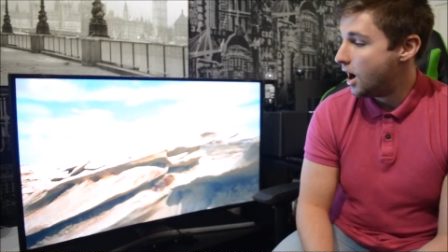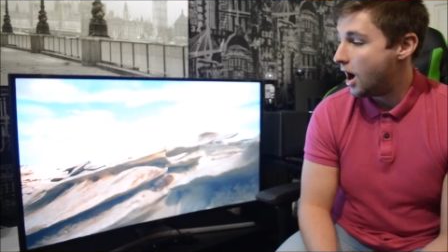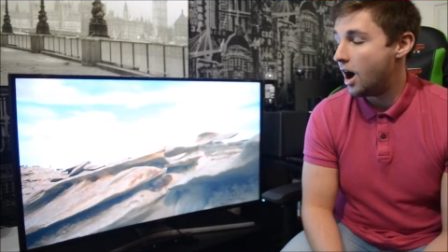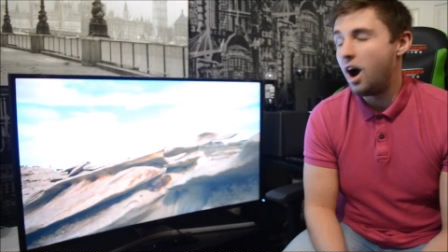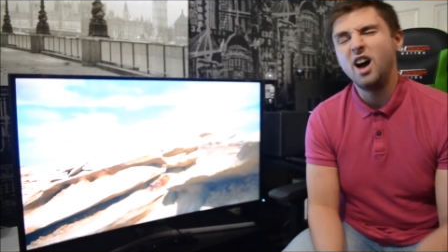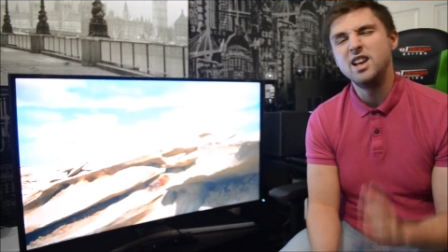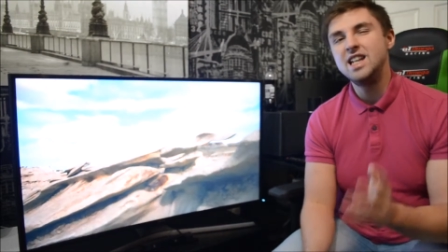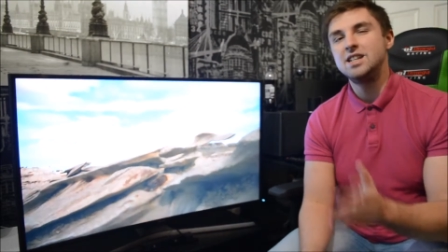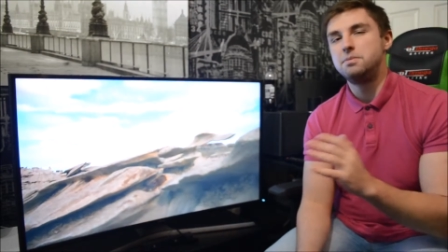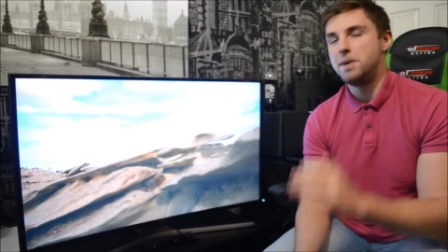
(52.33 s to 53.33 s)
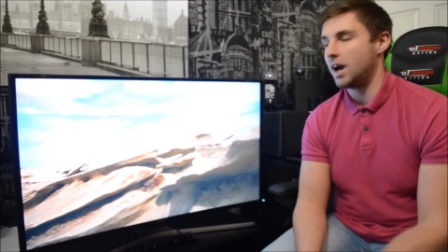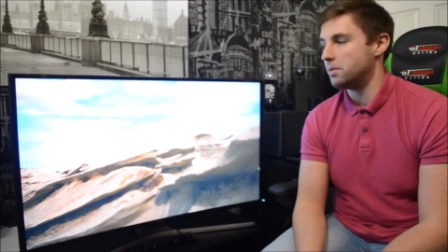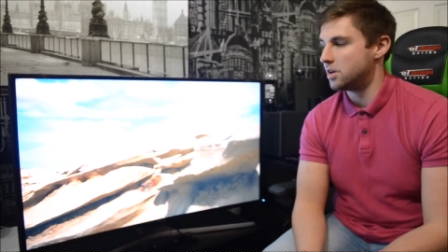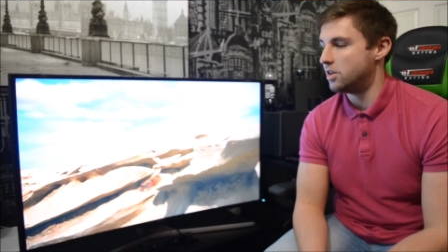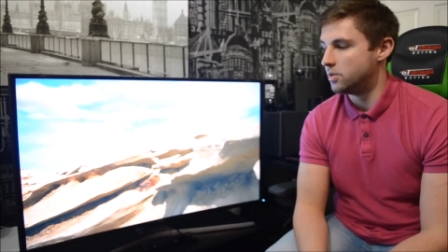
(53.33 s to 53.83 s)
Uh, I needed to pick up
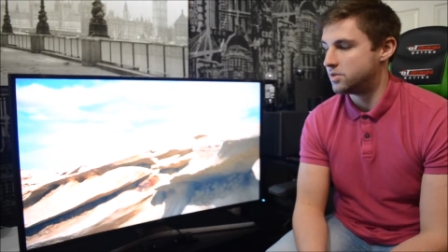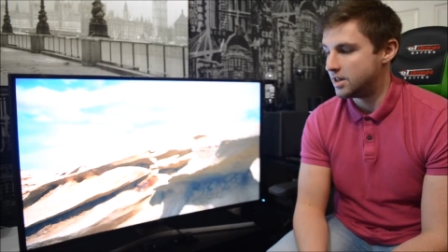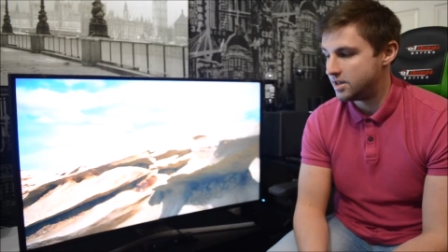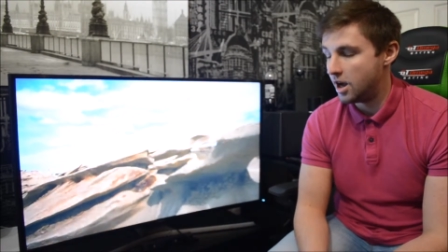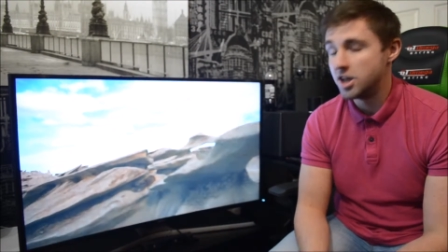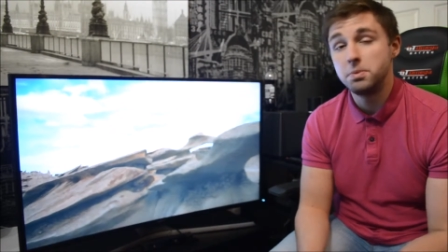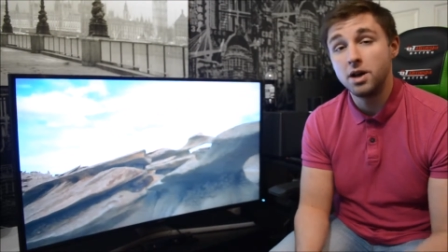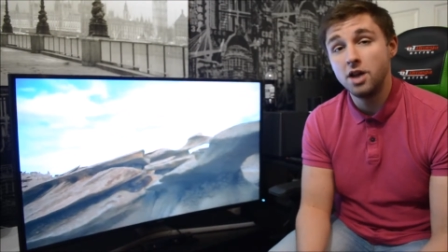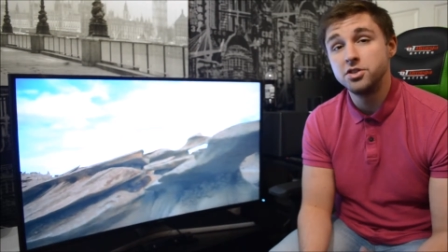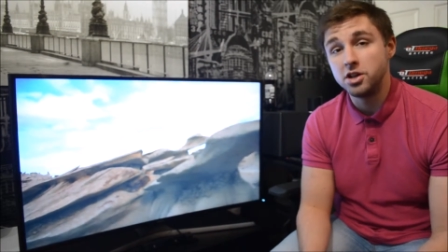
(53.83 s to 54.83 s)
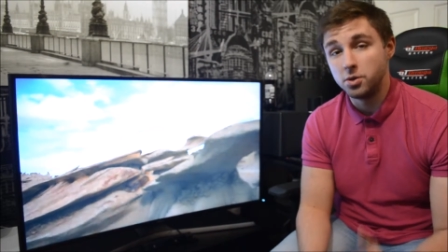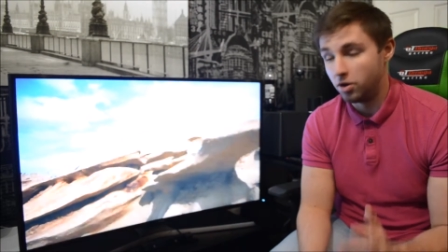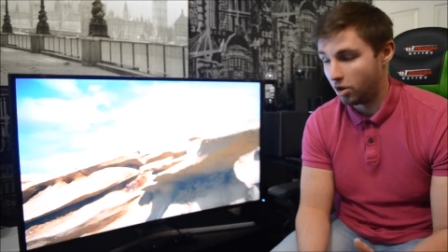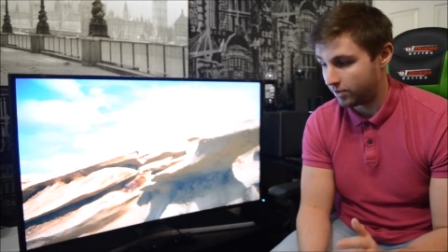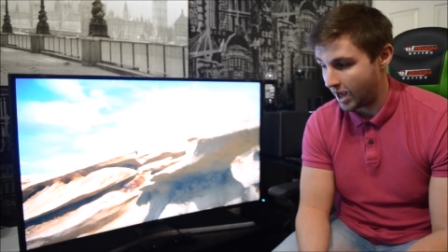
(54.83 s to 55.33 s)
something that was 60 hertz because I do a
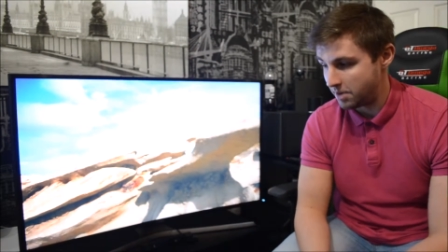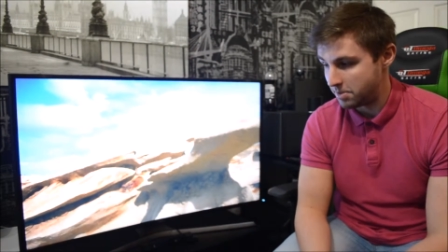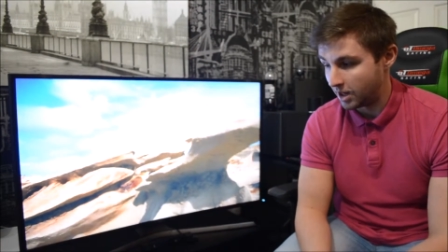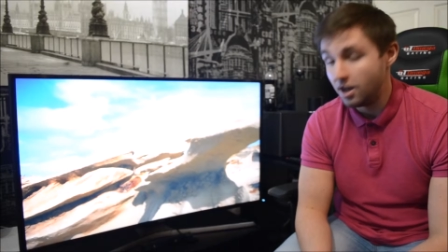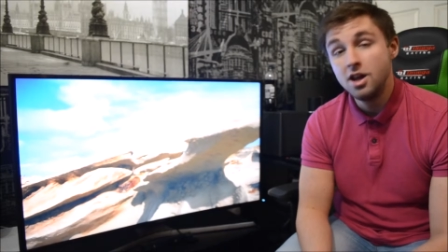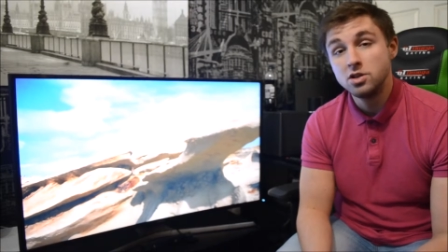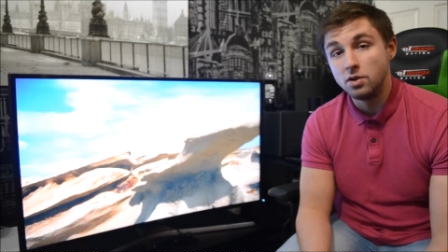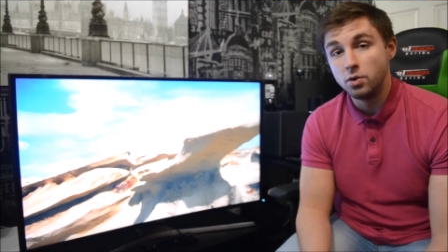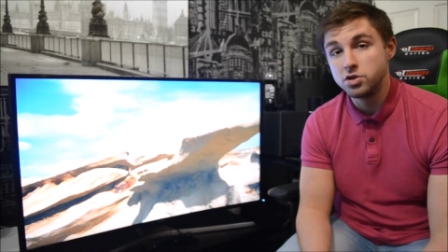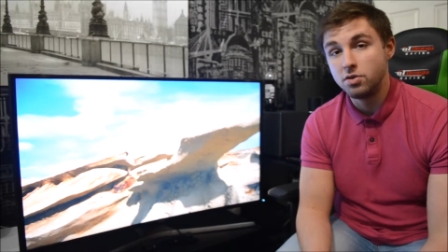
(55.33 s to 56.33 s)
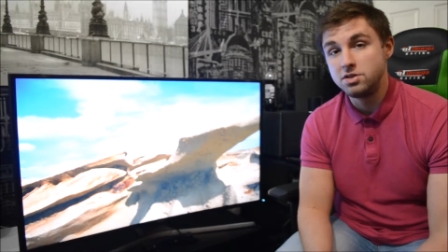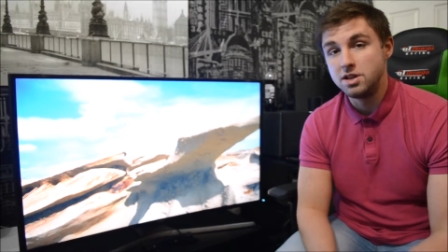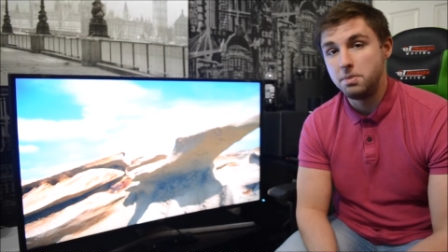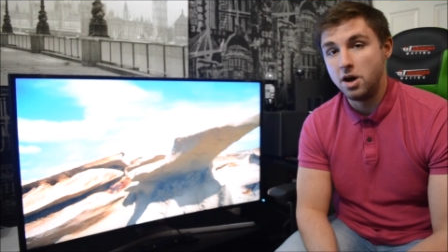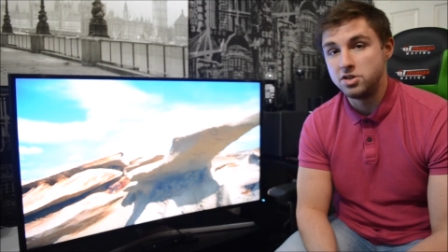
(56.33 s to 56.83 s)
lot of gaming. So I've also recently
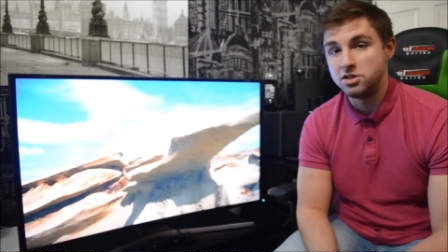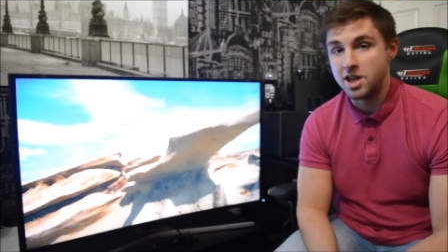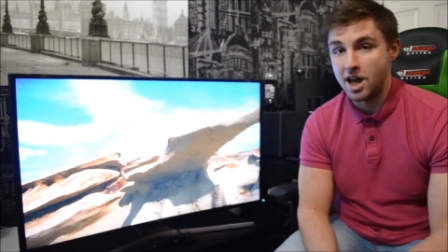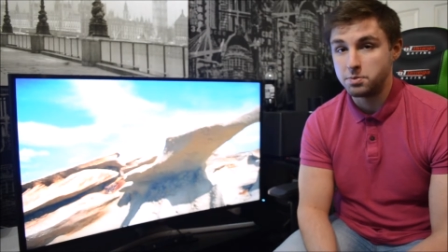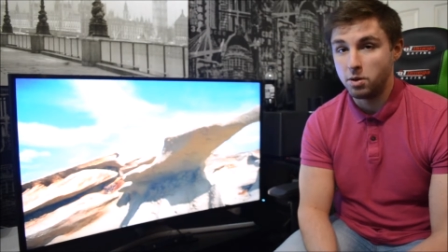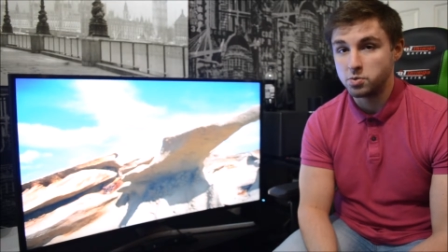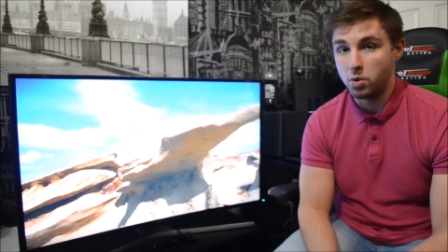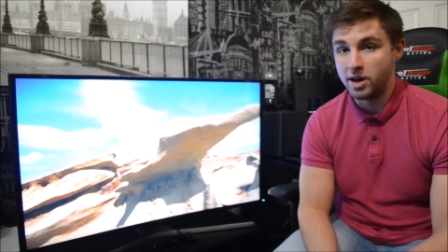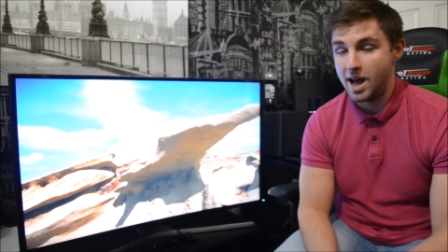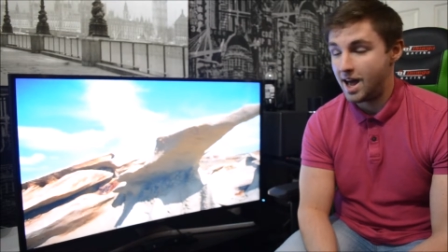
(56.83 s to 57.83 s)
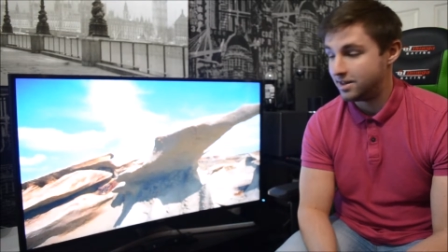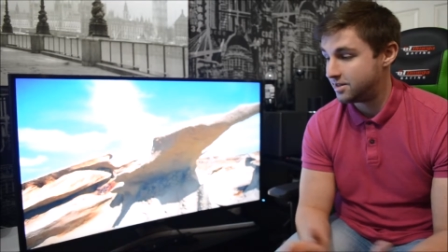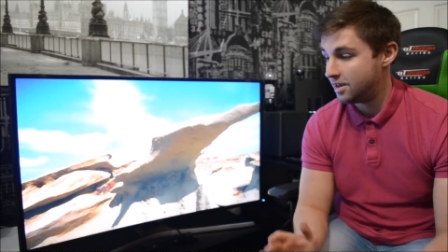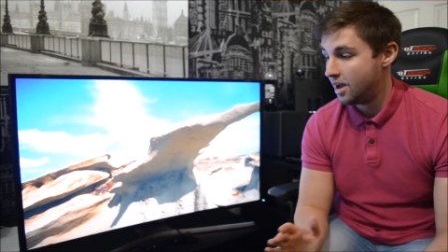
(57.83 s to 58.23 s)
purchased the Xbox One S.